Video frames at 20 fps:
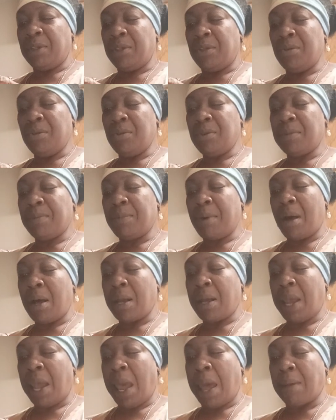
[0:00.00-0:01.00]
2 small
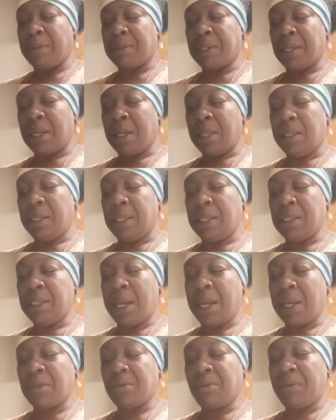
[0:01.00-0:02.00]
caps. This
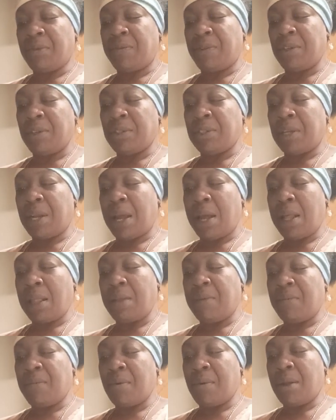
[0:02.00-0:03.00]
extra virgin
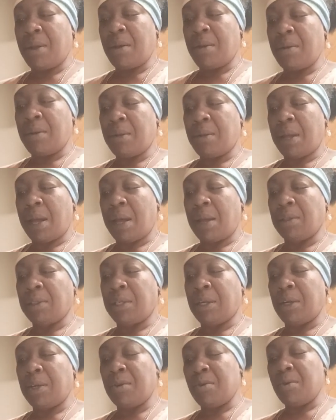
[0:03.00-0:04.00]
olive oil, I'll
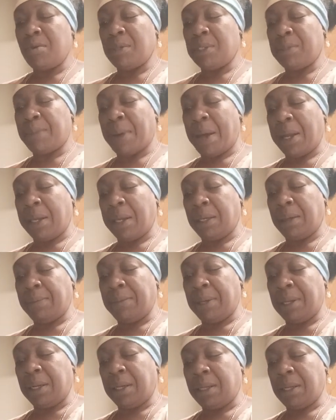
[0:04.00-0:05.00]
tell you who it's by in a
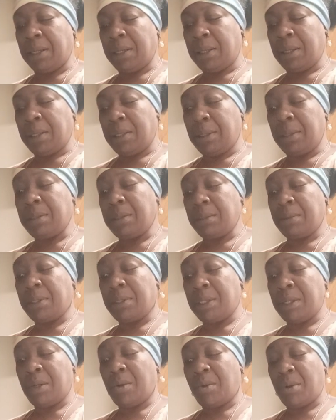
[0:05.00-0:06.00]
minute. This is some
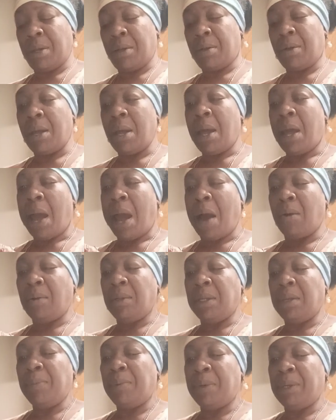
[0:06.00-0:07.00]
good oil. I
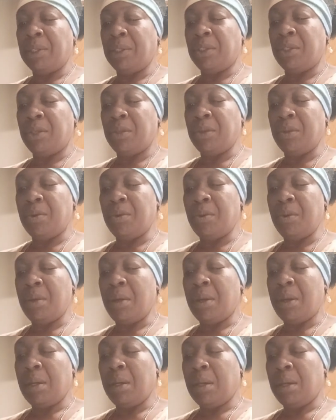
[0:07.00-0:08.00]
only put 2
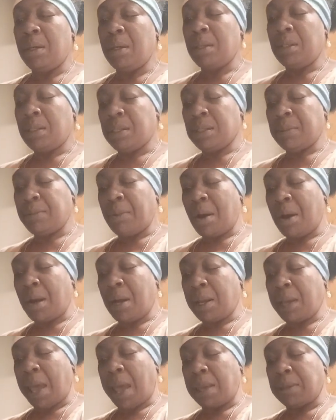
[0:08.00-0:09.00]
small
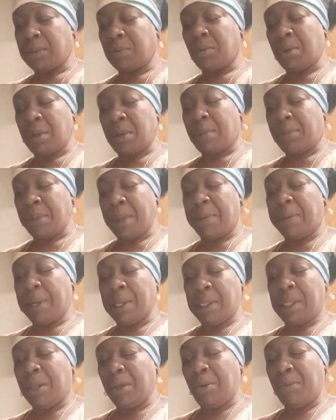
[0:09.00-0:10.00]
caps. Well, maybe a
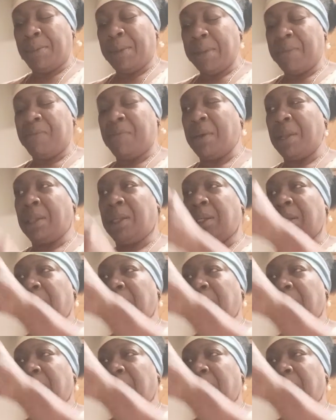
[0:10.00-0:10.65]
little bit fell in